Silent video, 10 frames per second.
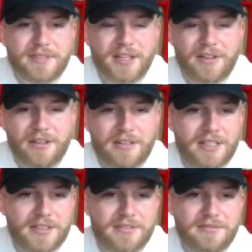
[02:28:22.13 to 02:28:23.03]
I don't know.
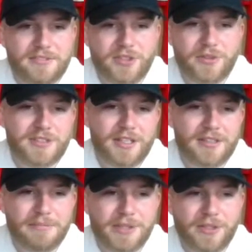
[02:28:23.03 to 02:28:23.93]
So he's got
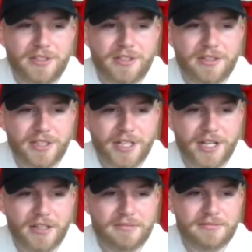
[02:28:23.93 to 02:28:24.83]
the ability to get lit
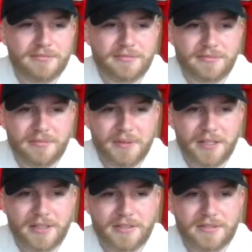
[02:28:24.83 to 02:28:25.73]
up,
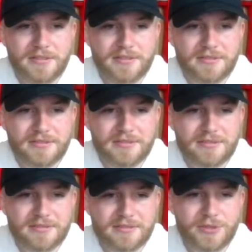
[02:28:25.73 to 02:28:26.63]
but
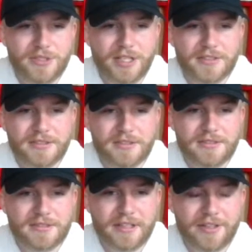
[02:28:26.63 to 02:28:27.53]
who doesn't?
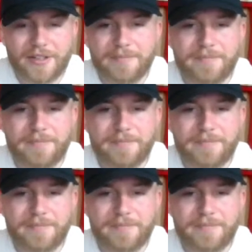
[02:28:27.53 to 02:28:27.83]
I don't know.